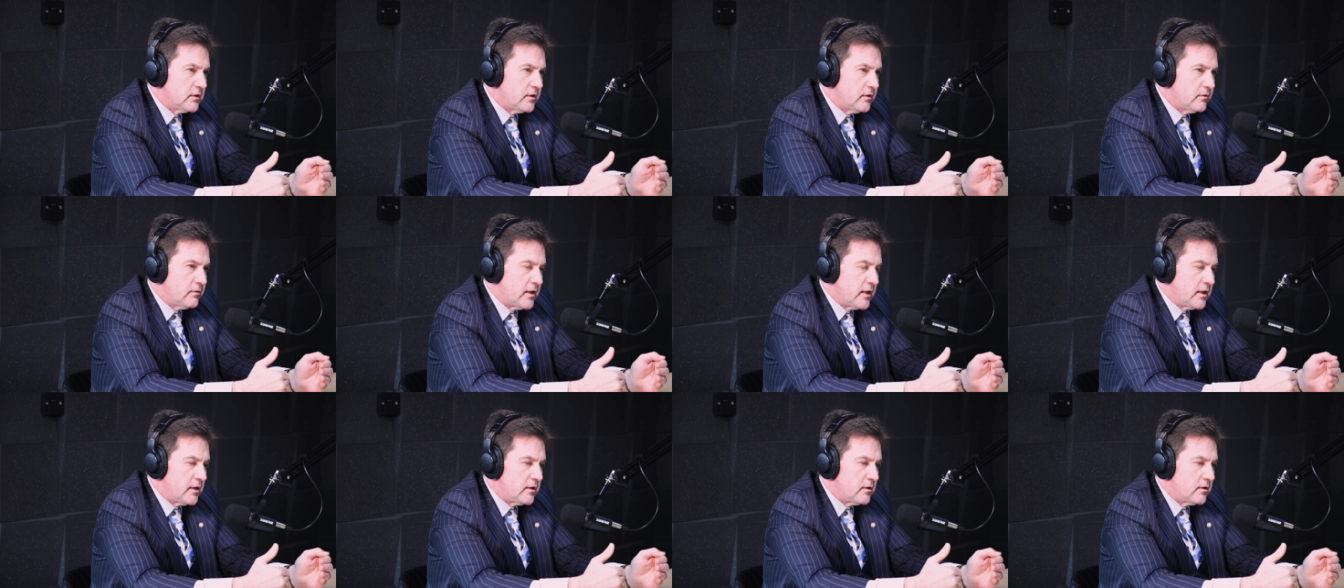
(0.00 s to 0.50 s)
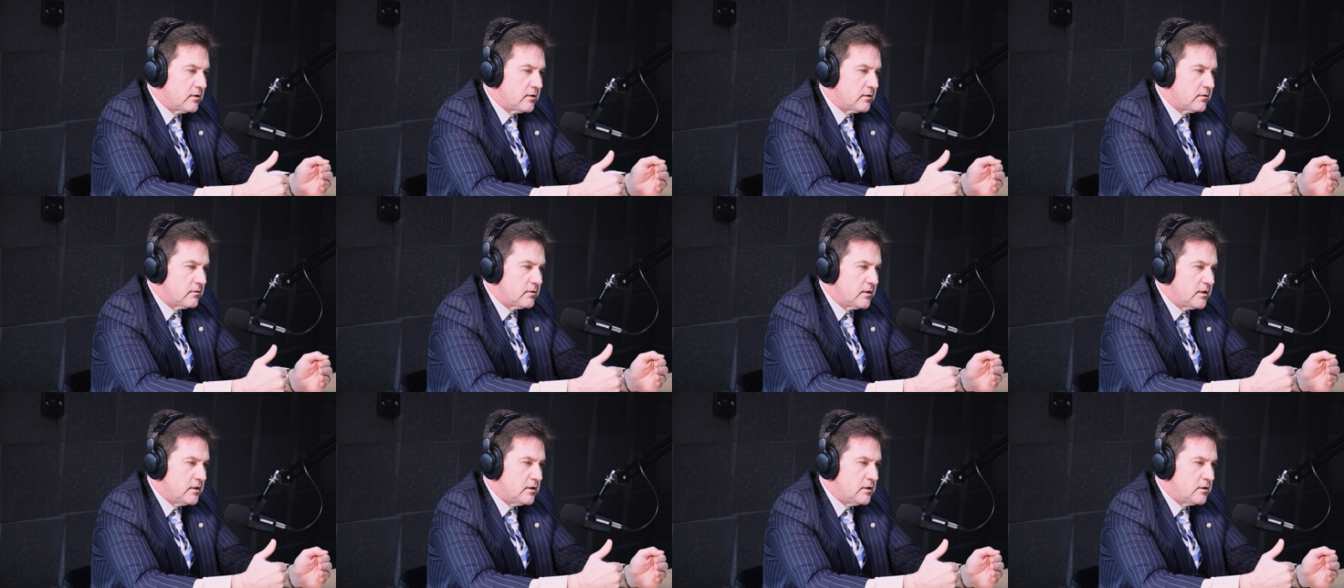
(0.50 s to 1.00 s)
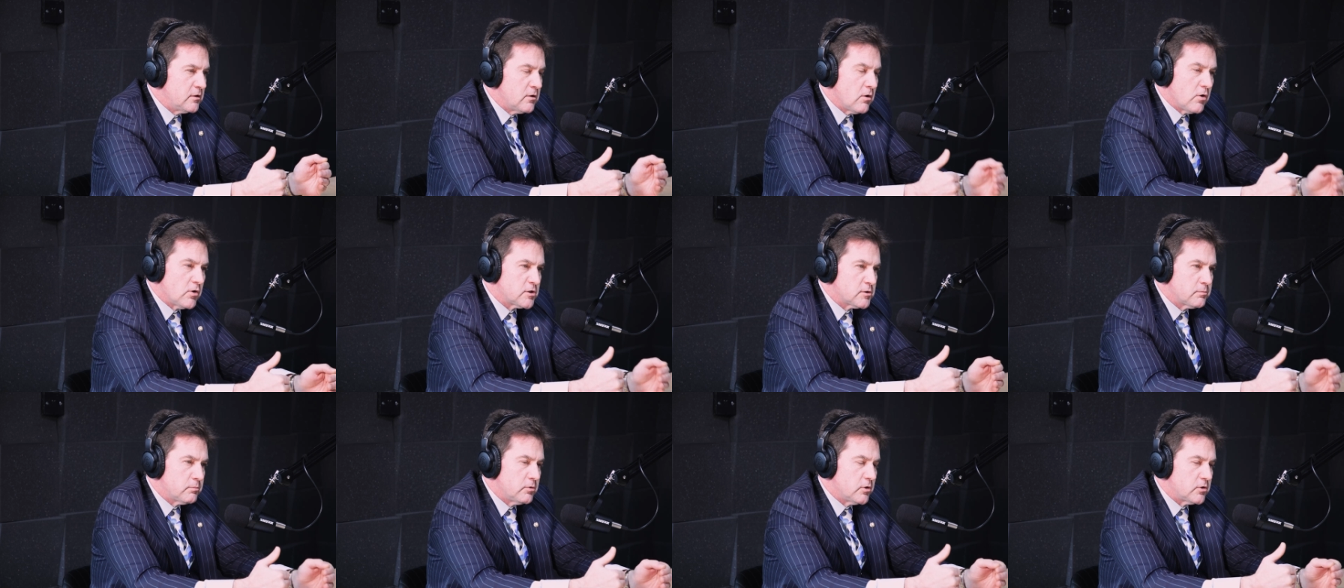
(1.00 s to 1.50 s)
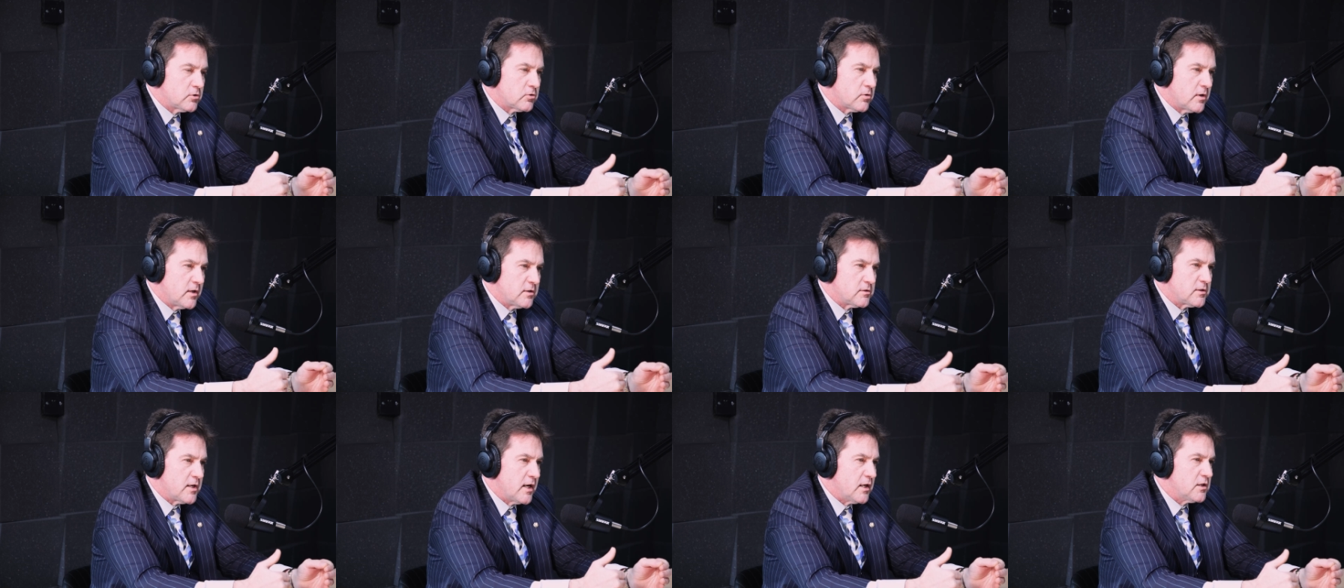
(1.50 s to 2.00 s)
then the cost per
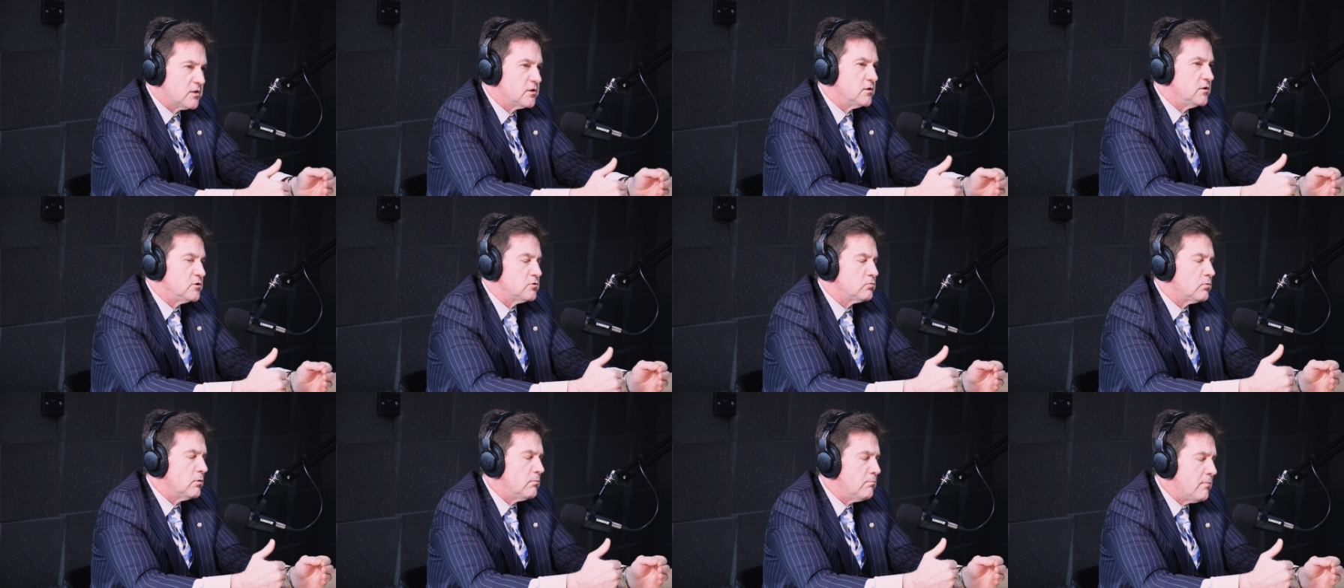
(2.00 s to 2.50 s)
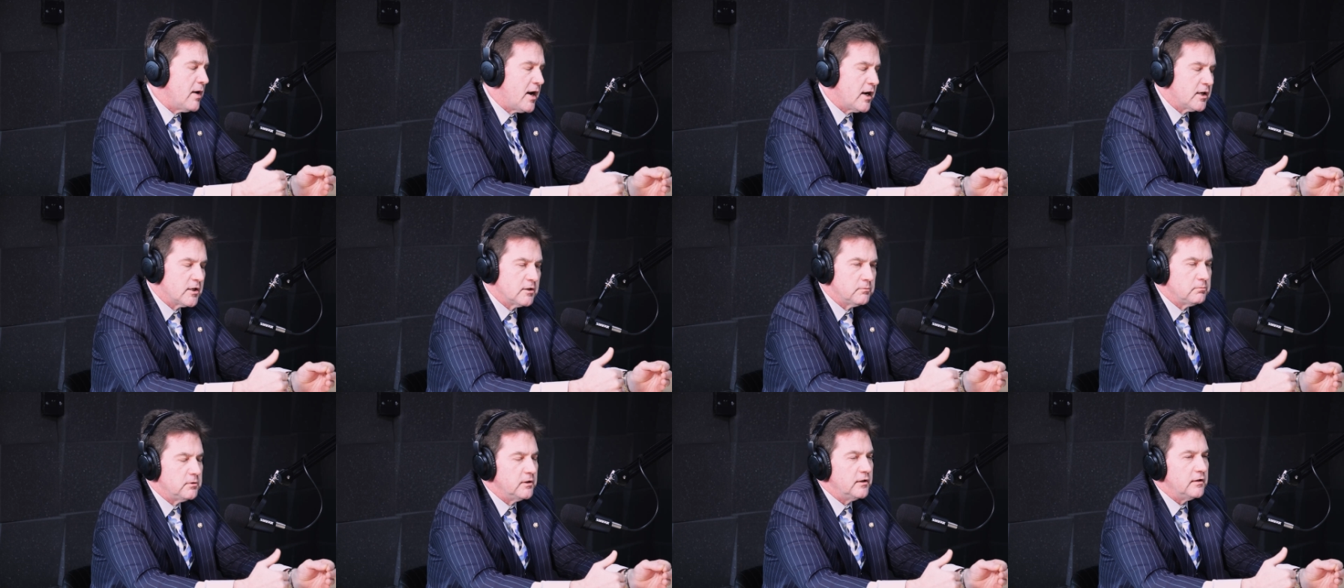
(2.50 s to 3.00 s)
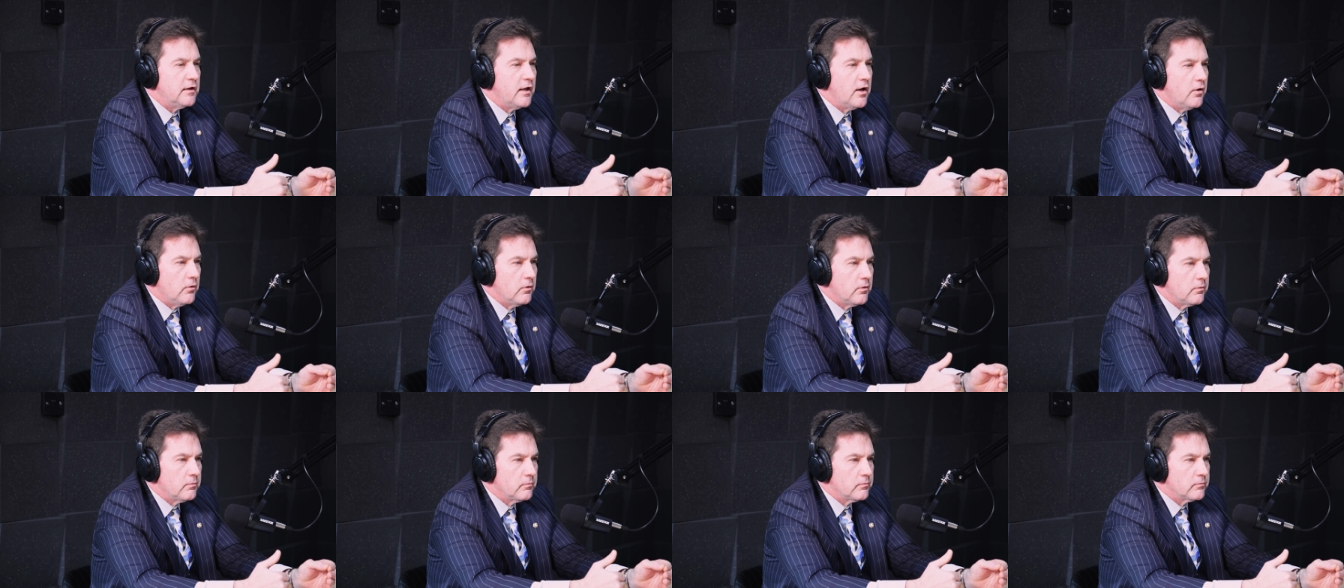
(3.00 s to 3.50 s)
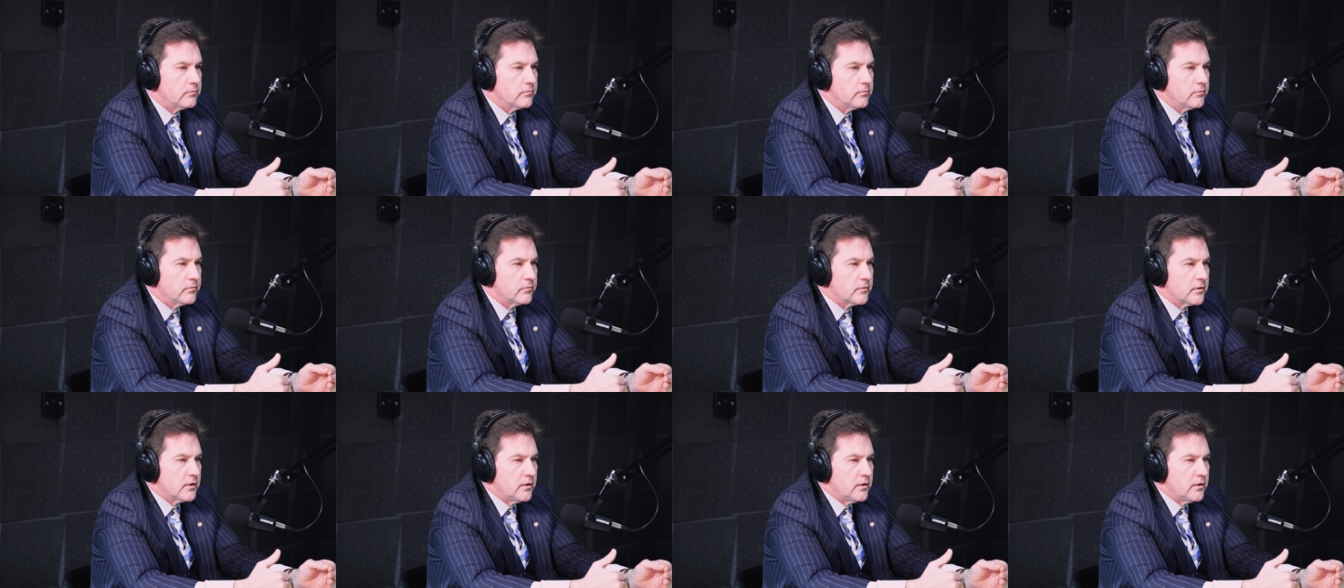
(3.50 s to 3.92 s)
transaction is remarkably low. Mm.